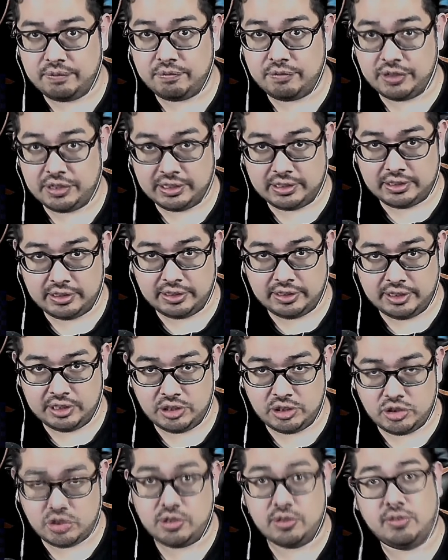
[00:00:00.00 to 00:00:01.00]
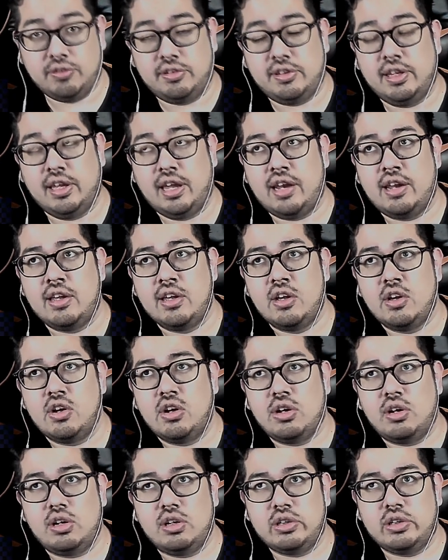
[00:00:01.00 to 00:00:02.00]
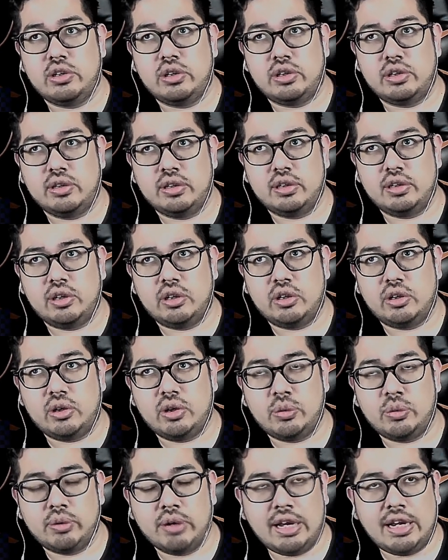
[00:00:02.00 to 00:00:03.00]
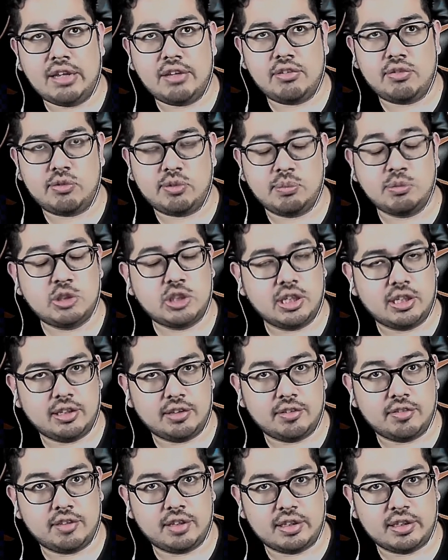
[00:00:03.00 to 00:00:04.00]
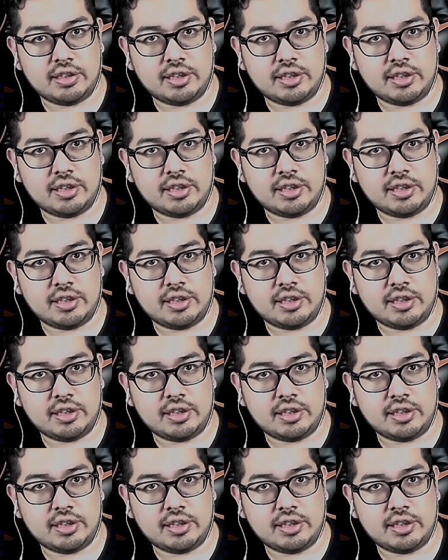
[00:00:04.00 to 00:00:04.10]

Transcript: infidelity issues that arise from jealousy,